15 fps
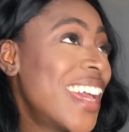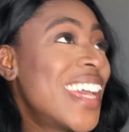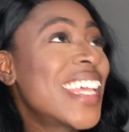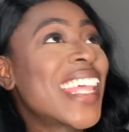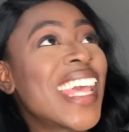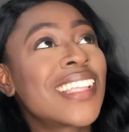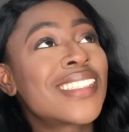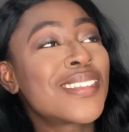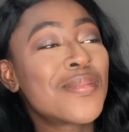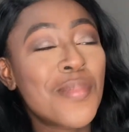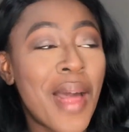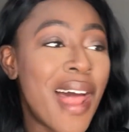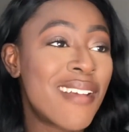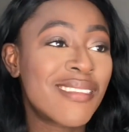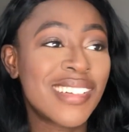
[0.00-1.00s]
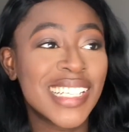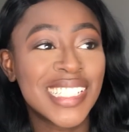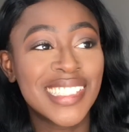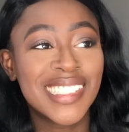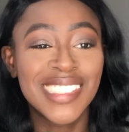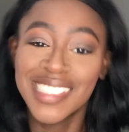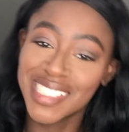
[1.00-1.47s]
getting
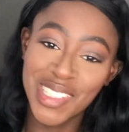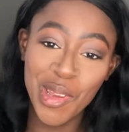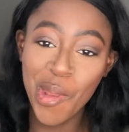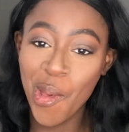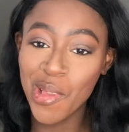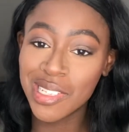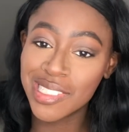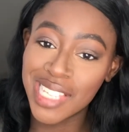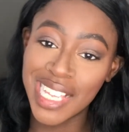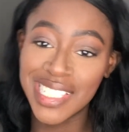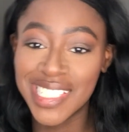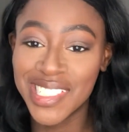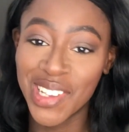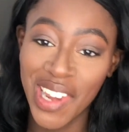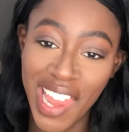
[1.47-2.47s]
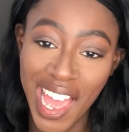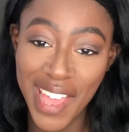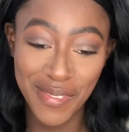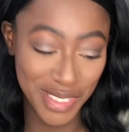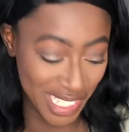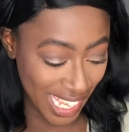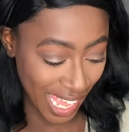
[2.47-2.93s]
married, starting your
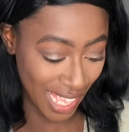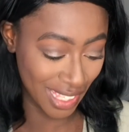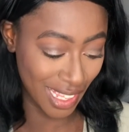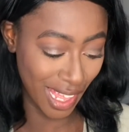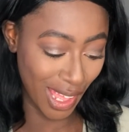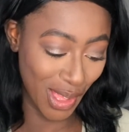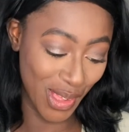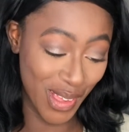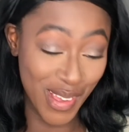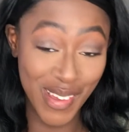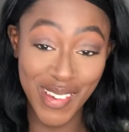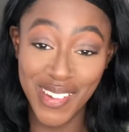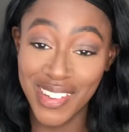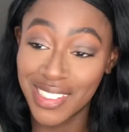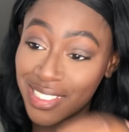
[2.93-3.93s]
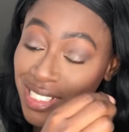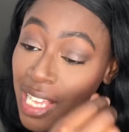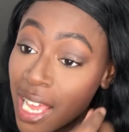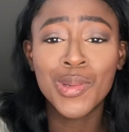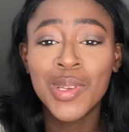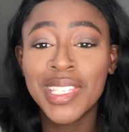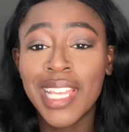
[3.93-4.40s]
life together,
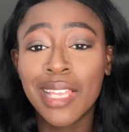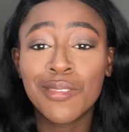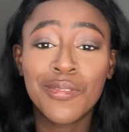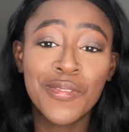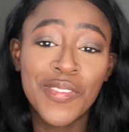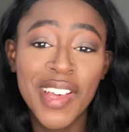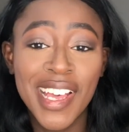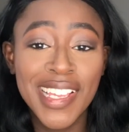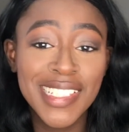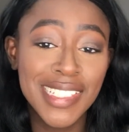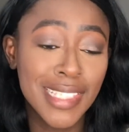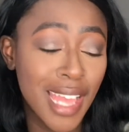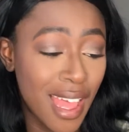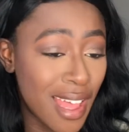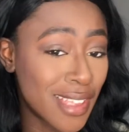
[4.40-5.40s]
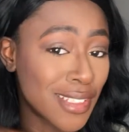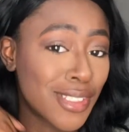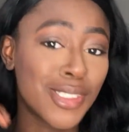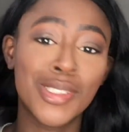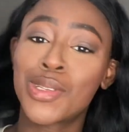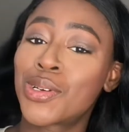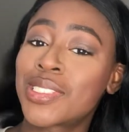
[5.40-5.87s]
doing that first dance,
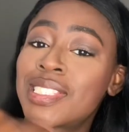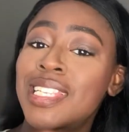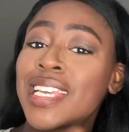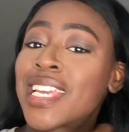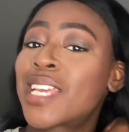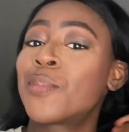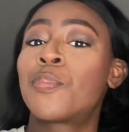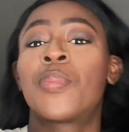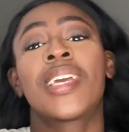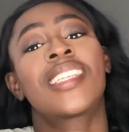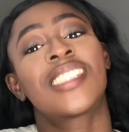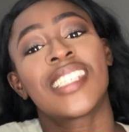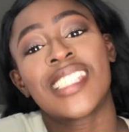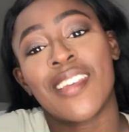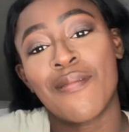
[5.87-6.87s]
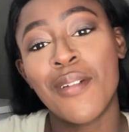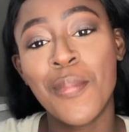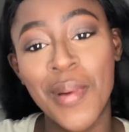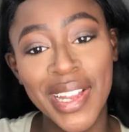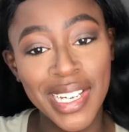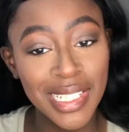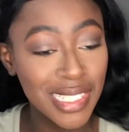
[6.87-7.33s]
taking pictures,
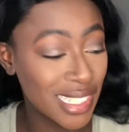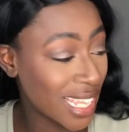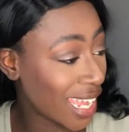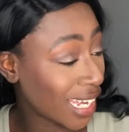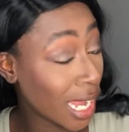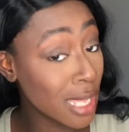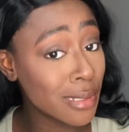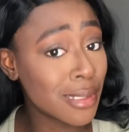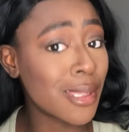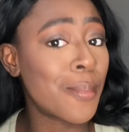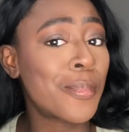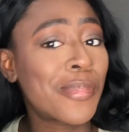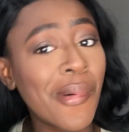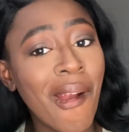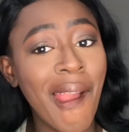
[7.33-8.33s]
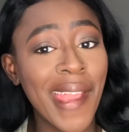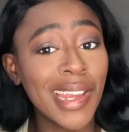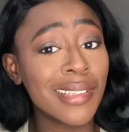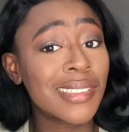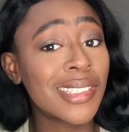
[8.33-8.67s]
everybody saying it's a bride.